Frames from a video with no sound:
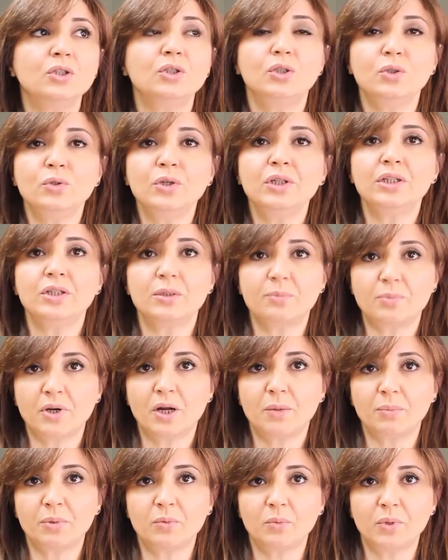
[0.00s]
When you do it in
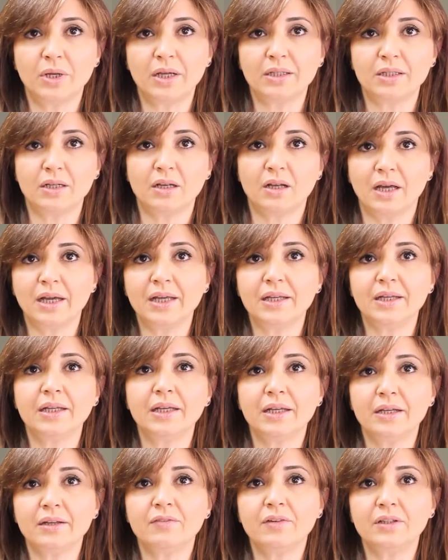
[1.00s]
a proper way, the
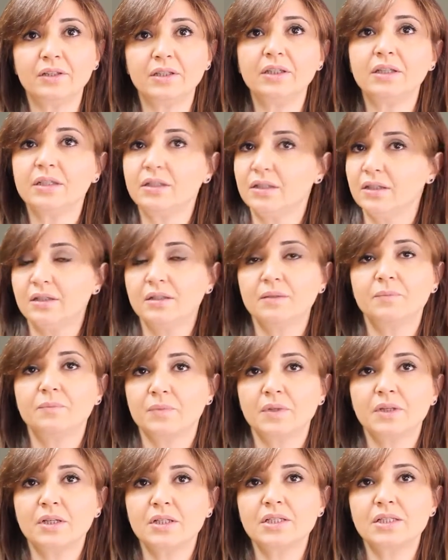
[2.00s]
lighting and everything,
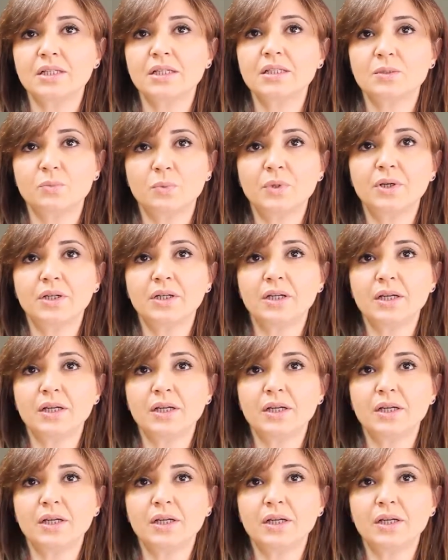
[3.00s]
it sets